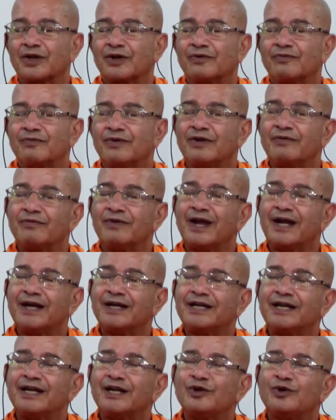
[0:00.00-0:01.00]
When we enter
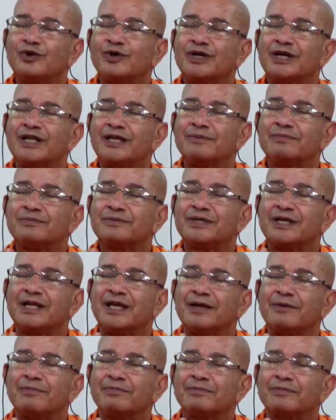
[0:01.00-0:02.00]
into deep
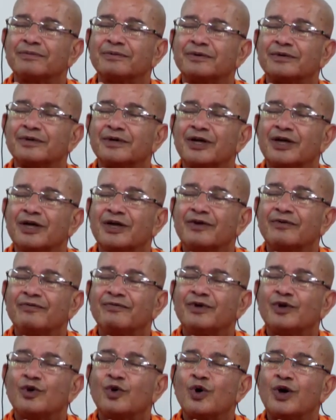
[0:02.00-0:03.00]
sleep,
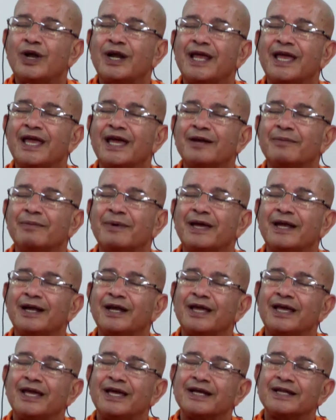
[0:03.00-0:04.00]
we go layer by
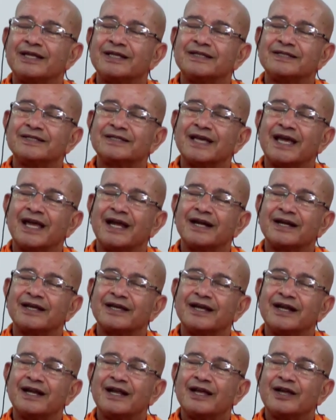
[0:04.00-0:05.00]
layer inside,
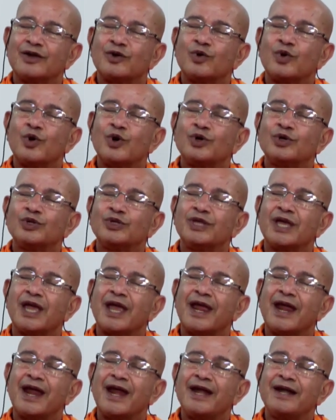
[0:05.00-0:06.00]
go to the
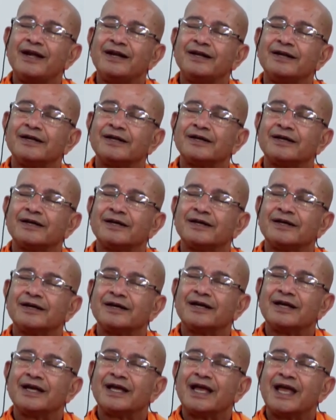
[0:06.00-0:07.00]
end,
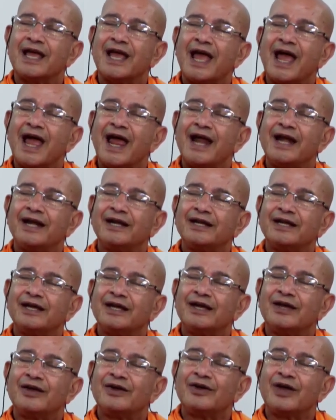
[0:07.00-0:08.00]
and
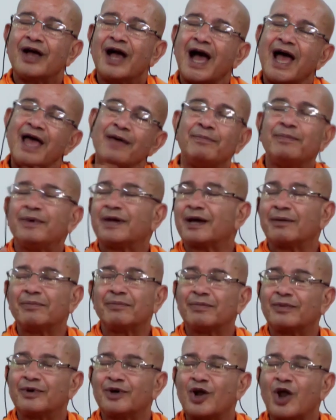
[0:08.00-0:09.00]
I become
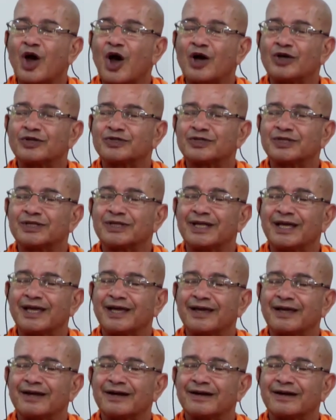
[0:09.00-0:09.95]
lost there.